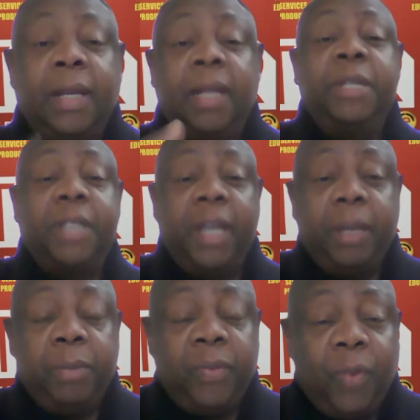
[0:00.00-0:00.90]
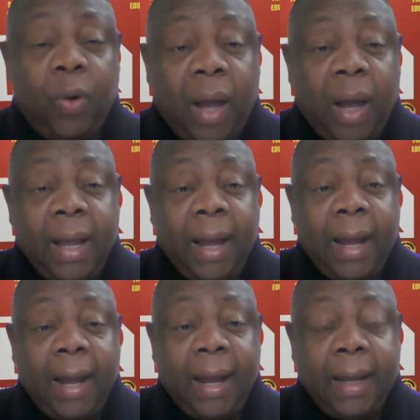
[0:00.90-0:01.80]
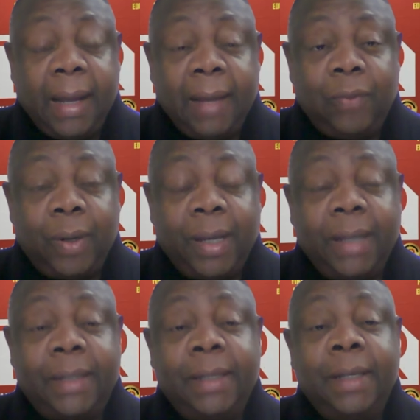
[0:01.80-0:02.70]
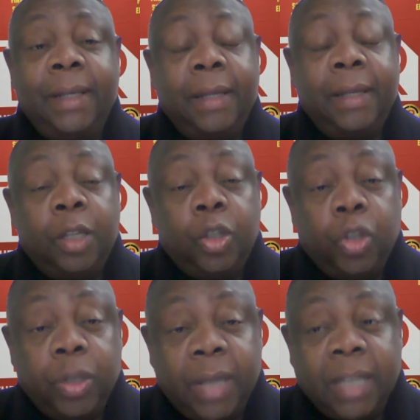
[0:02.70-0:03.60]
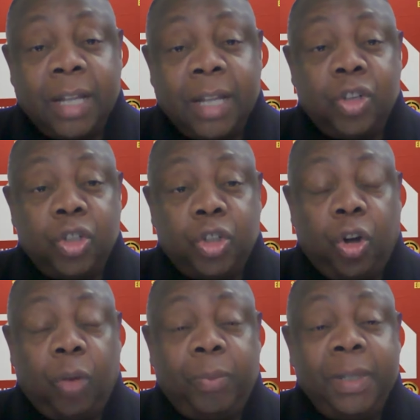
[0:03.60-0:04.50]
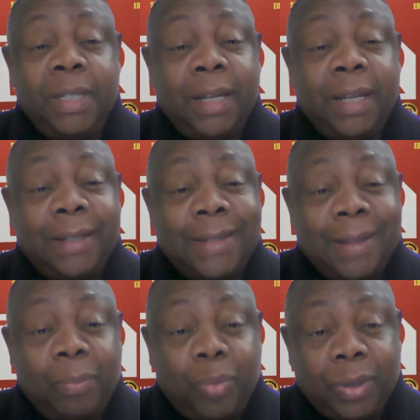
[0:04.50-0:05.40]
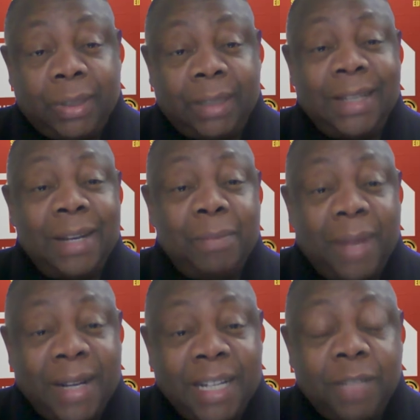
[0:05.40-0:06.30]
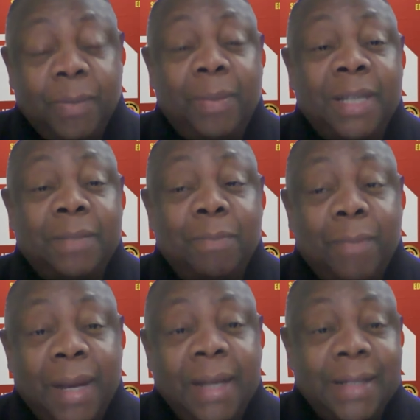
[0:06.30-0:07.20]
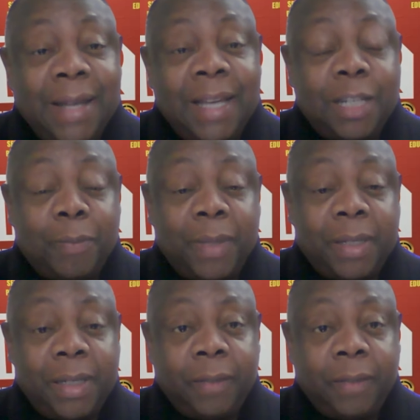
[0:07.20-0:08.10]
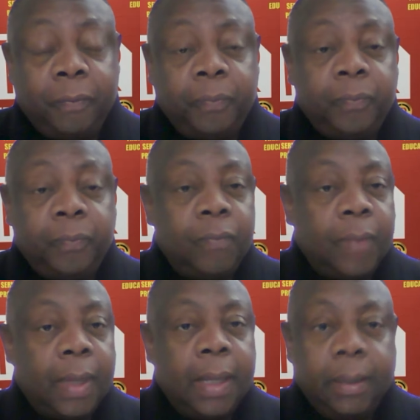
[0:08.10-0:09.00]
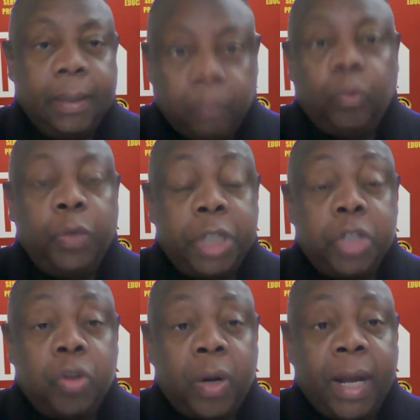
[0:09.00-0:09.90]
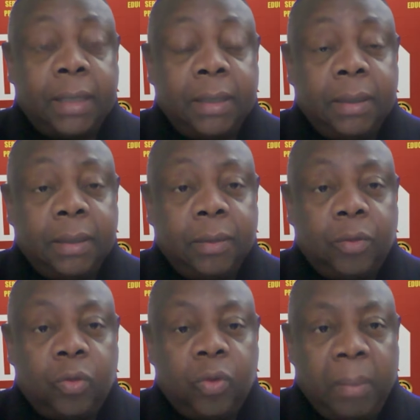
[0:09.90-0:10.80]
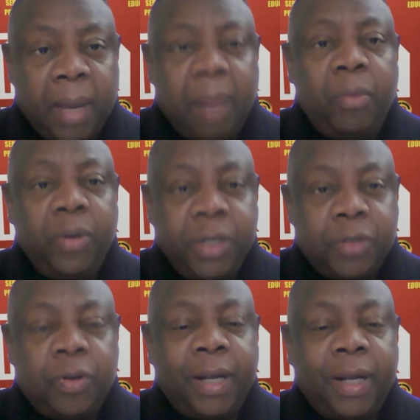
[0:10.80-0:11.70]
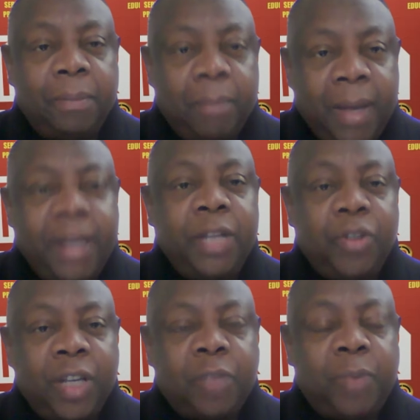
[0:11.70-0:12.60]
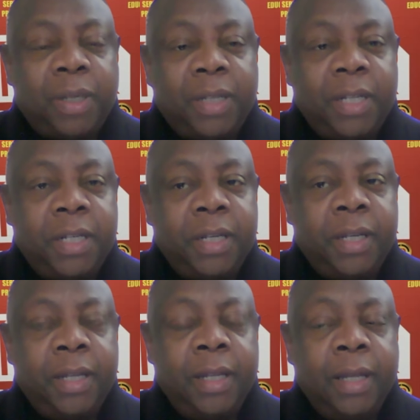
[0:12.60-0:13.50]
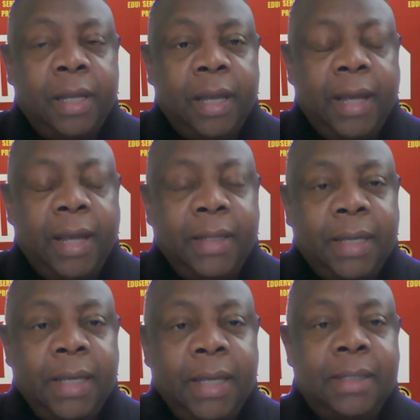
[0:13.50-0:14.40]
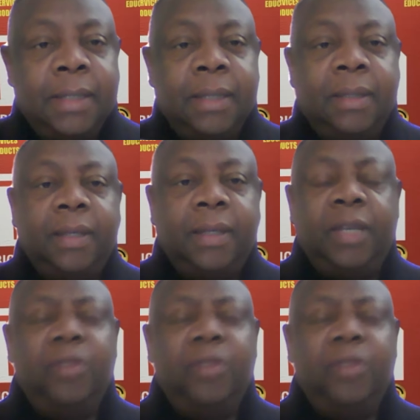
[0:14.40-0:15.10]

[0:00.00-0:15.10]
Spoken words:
let me say before I forget, that's your job. He said supporters and management must manage their expectation, which is correct. Gamondi is correct. Manage your expectation. He says he